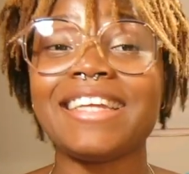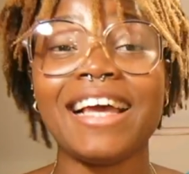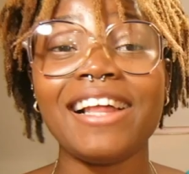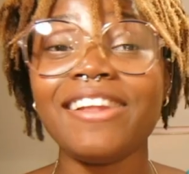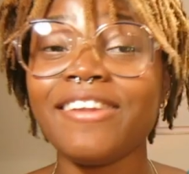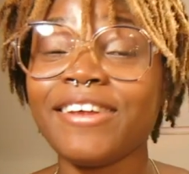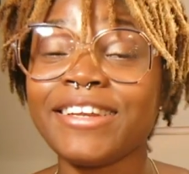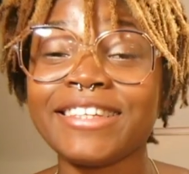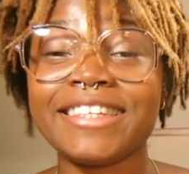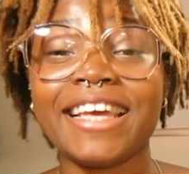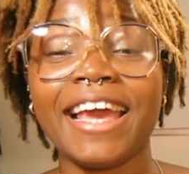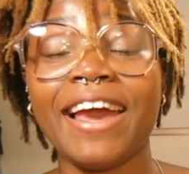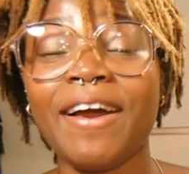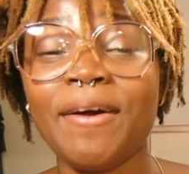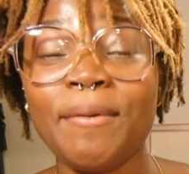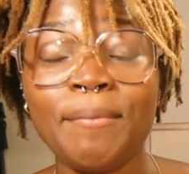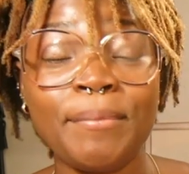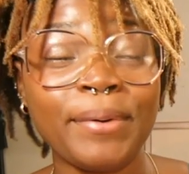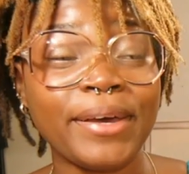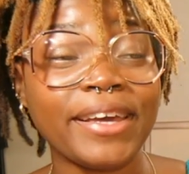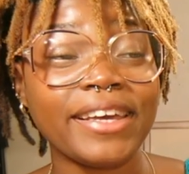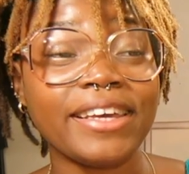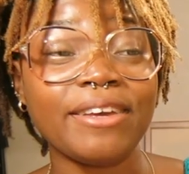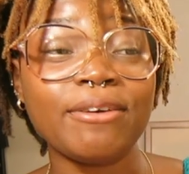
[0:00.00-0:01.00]
I lost count,
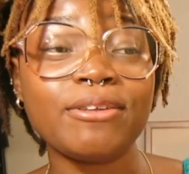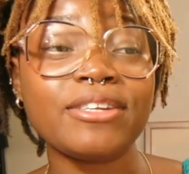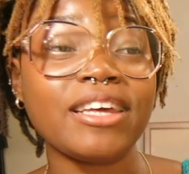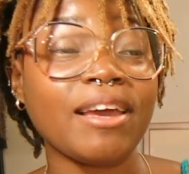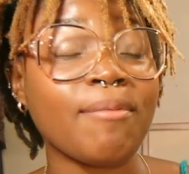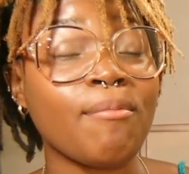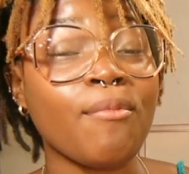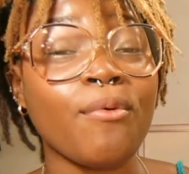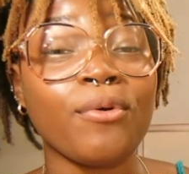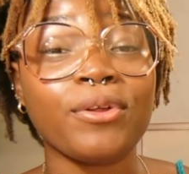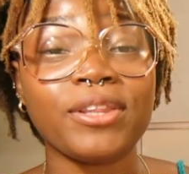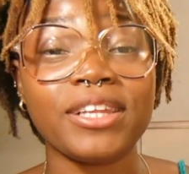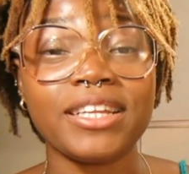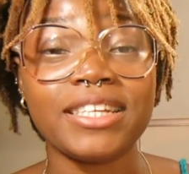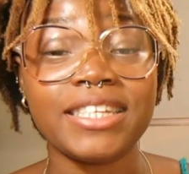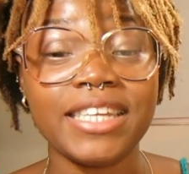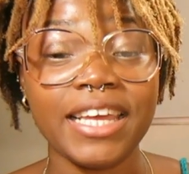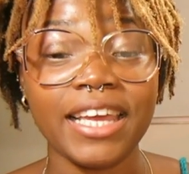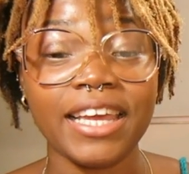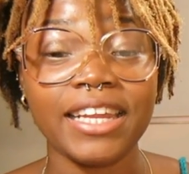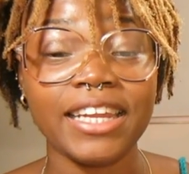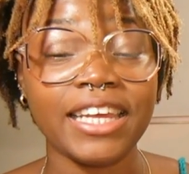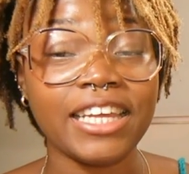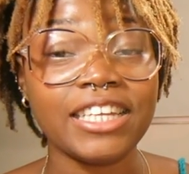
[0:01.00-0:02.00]
but it was like more than
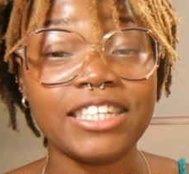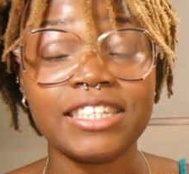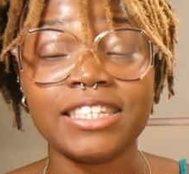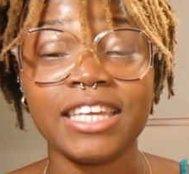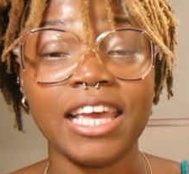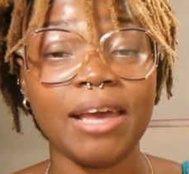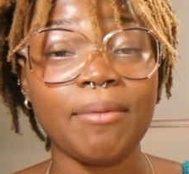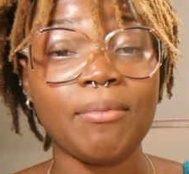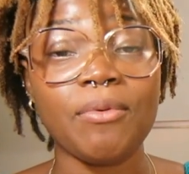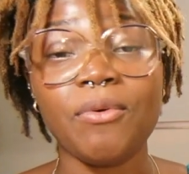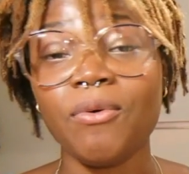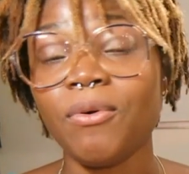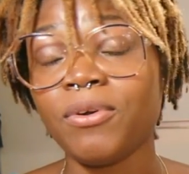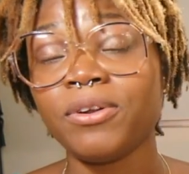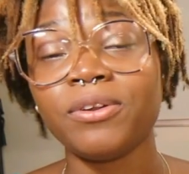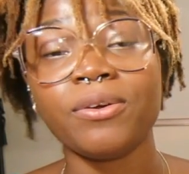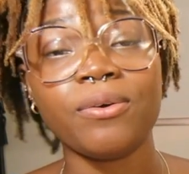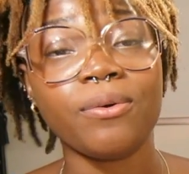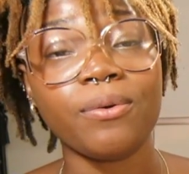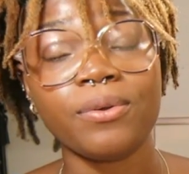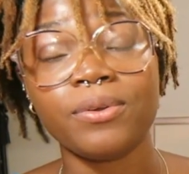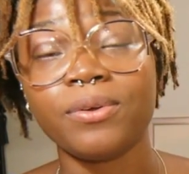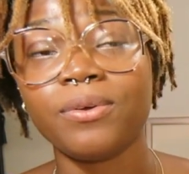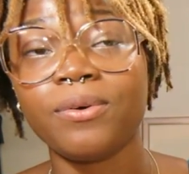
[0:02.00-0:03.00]
ten. He just kept going and
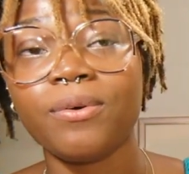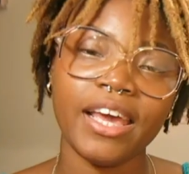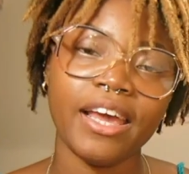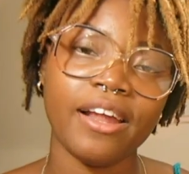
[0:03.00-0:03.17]
going and going.